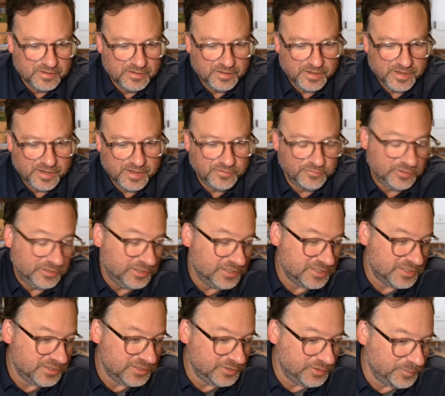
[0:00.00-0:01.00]
And if you
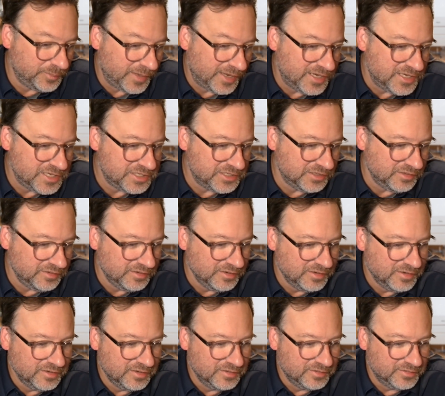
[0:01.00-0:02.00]
listen to the patient,
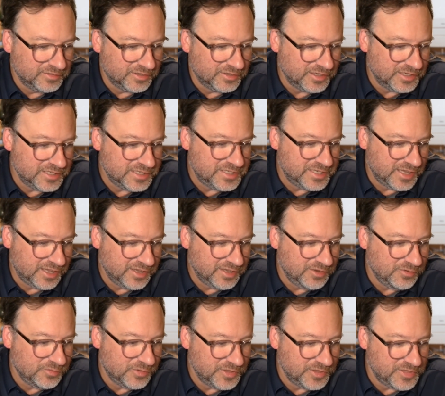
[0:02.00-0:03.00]
they're going to tell
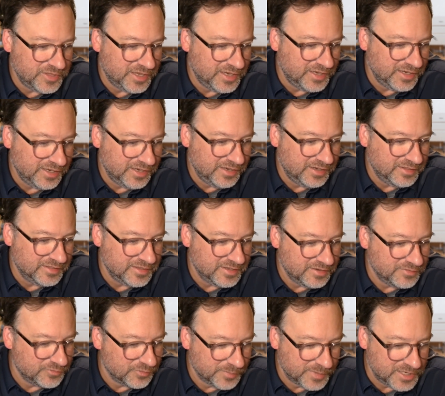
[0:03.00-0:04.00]
you what they need and the
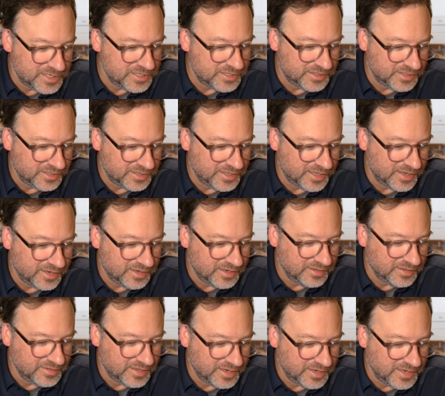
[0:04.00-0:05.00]
information that they
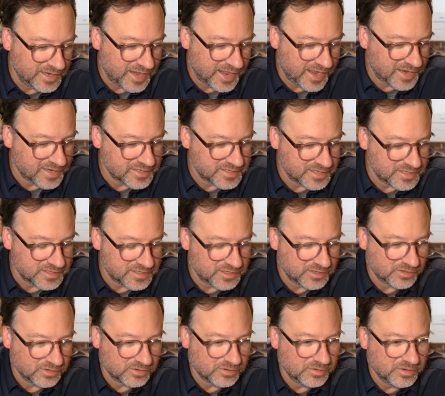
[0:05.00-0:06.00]
need access
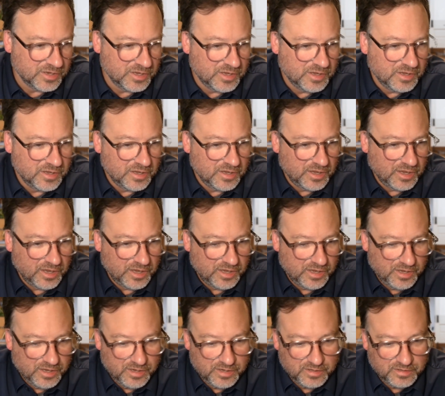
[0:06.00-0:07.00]
to.
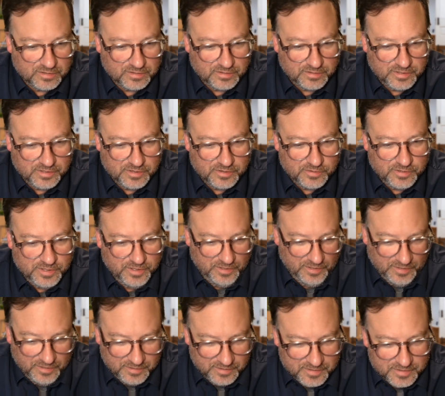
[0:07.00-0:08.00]
And
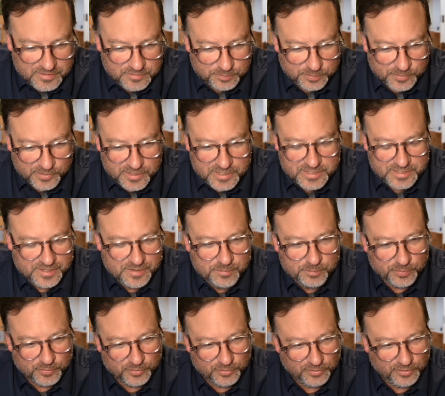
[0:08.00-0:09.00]
it's pretty
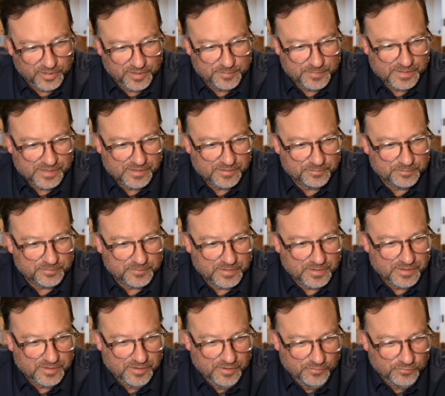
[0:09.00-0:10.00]
simple. I mean,
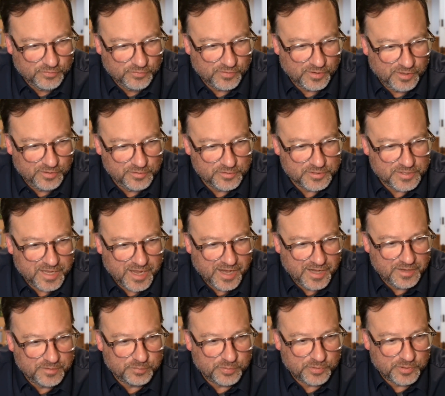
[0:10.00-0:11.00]
if you follow those
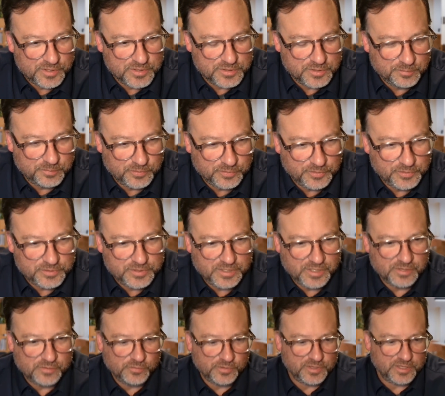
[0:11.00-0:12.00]
guiding principles,
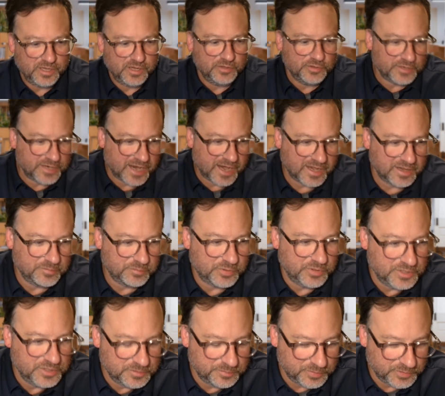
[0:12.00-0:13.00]
one of the other guiding
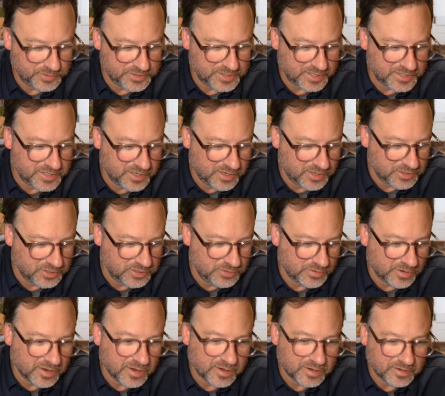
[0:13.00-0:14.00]
principles I talk to
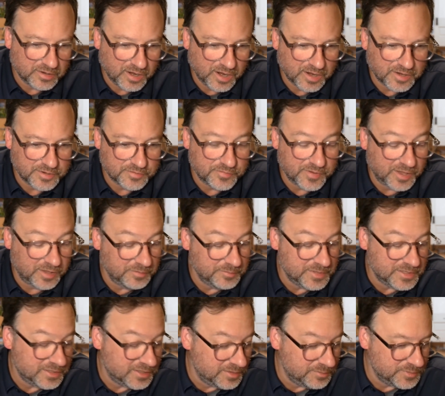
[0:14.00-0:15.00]
our
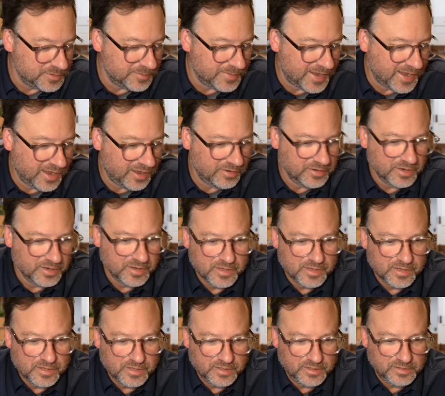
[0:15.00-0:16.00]
development teams about
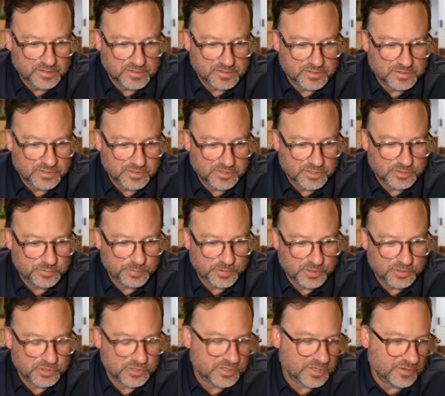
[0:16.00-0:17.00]
is just
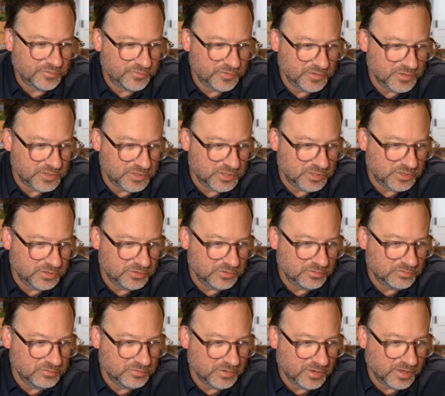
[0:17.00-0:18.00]
put yourself in the
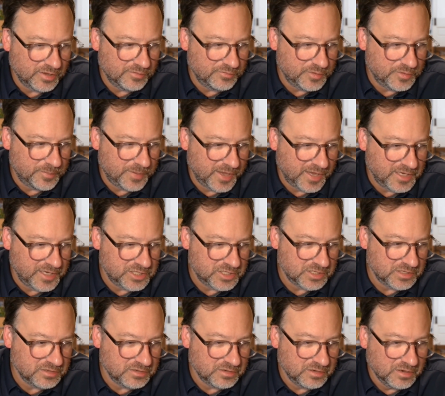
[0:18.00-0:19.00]
shoe of the
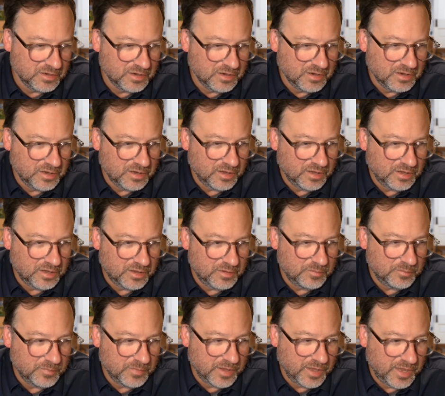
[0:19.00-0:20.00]
patient,
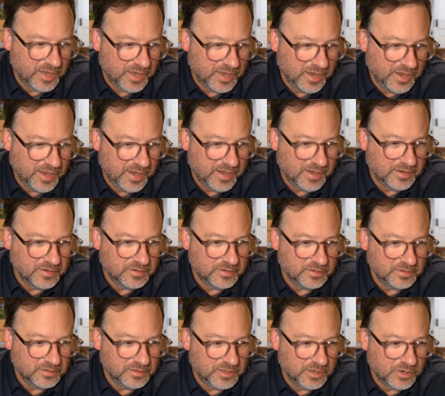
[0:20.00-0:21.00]
and
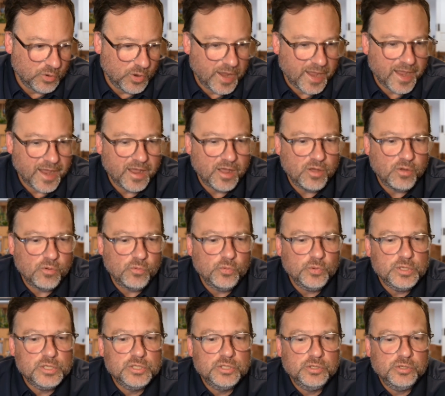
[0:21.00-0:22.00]
how
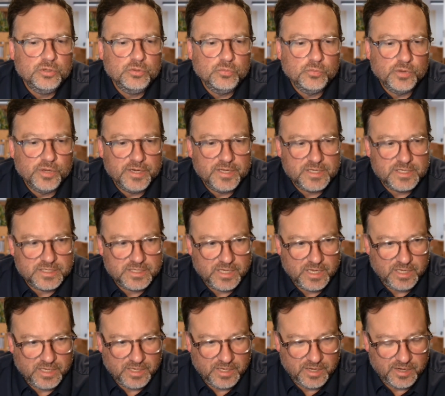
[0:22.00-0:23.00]
would you want us
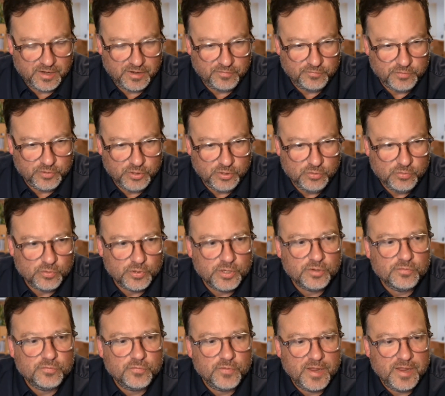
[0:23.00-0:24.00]
taking care of you or
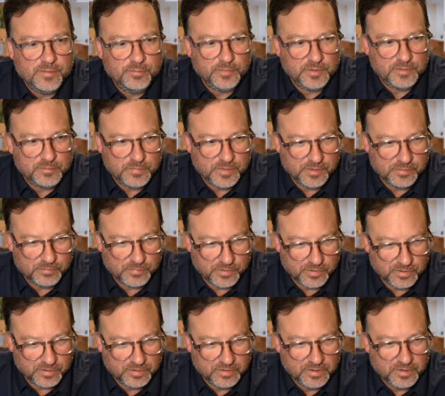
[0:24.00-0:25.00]
your family member?